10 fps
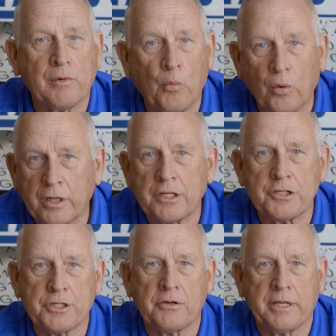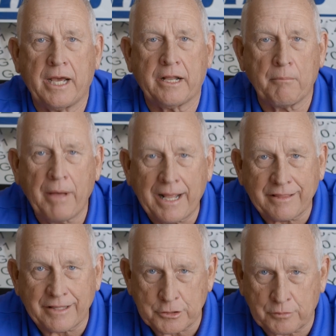We wanted to show you how to
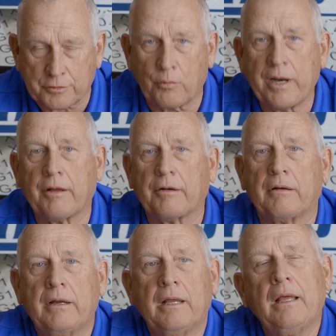make things with the router.